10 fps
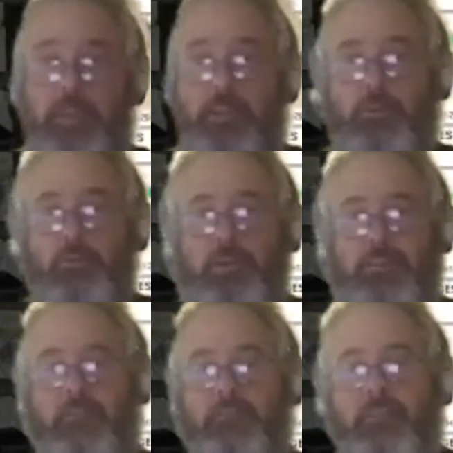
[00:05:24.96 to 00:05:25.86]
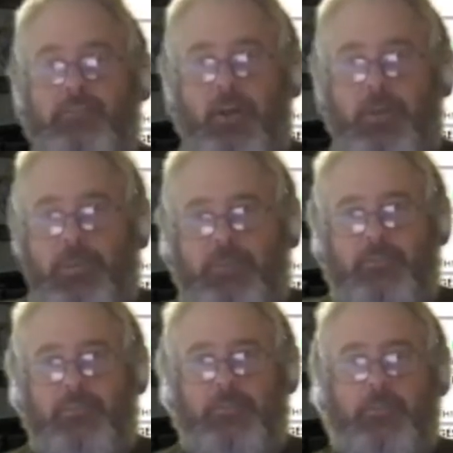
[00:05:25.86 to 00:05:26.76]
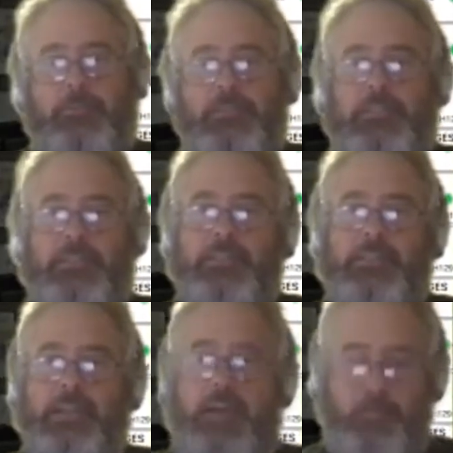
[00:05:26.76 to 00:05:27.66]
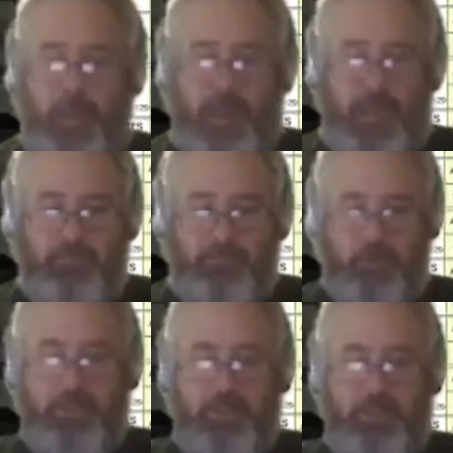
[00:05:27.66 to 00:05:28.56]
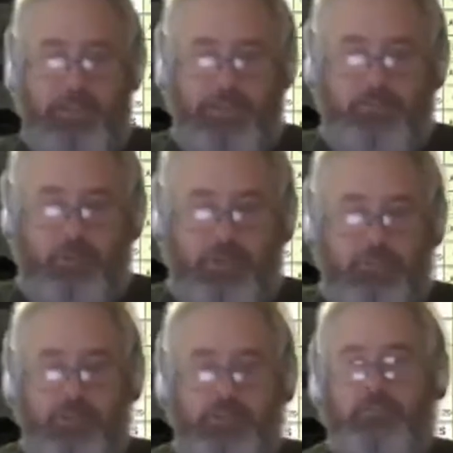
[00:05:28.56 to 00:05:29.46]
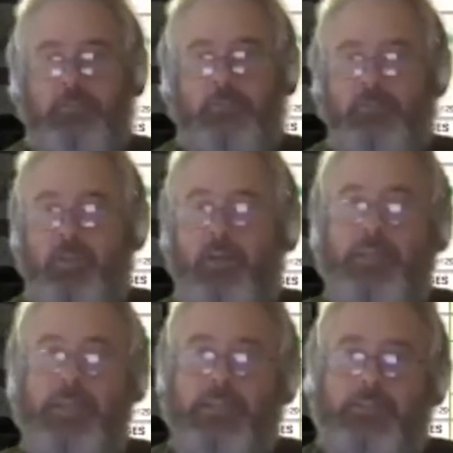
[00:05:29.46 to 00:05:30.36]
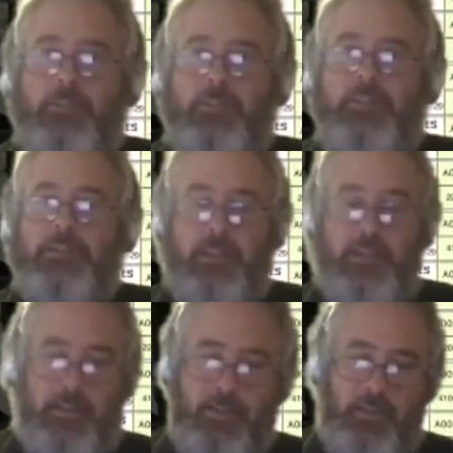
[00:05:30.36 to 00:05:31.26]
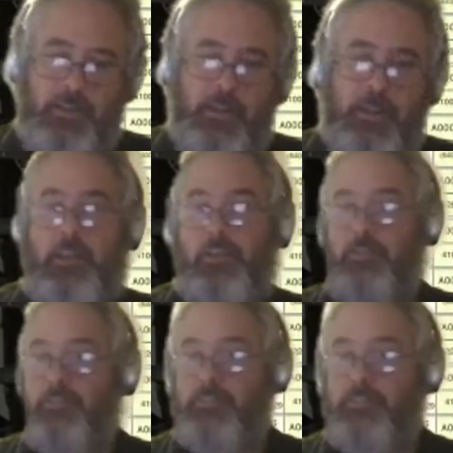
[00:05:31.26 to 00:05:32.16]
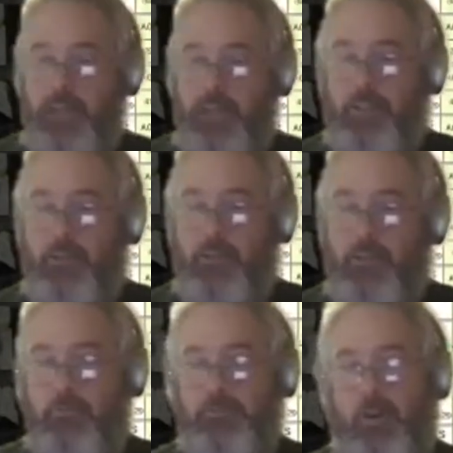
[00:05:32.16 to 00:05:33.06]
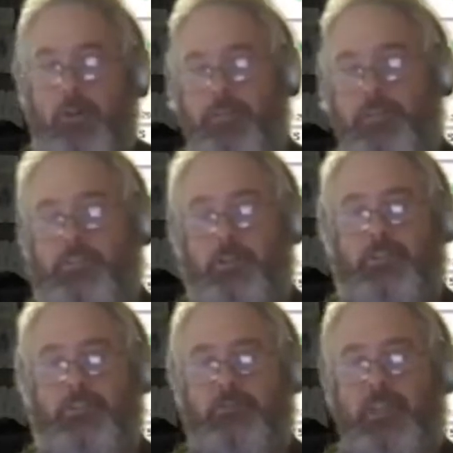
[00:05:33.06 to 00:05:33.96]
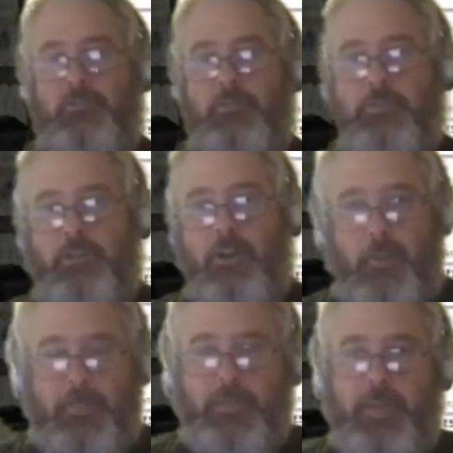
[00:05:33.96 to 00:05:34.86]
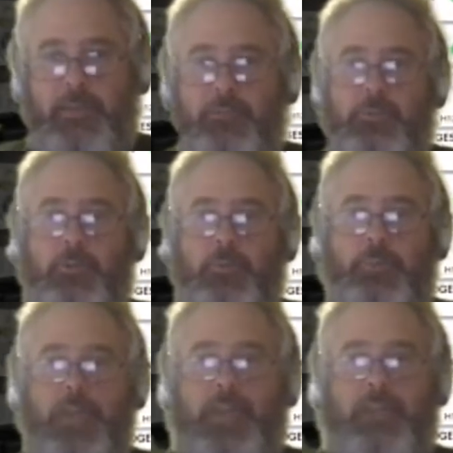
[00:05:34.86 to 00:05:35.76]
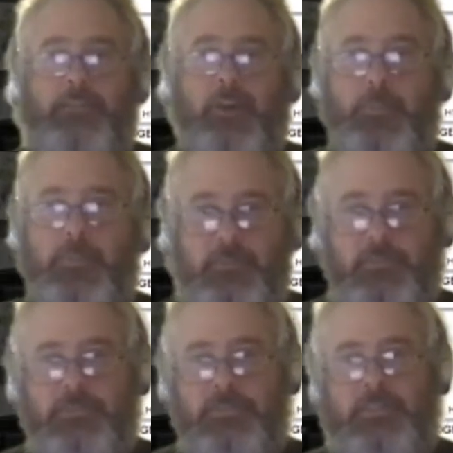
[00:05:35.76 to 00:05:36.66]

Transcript: can always have this flight plan visible. It behaves like an electronic version of a flight plan. So it logs your takeoff time and shows your en route times based on your planned time intervals,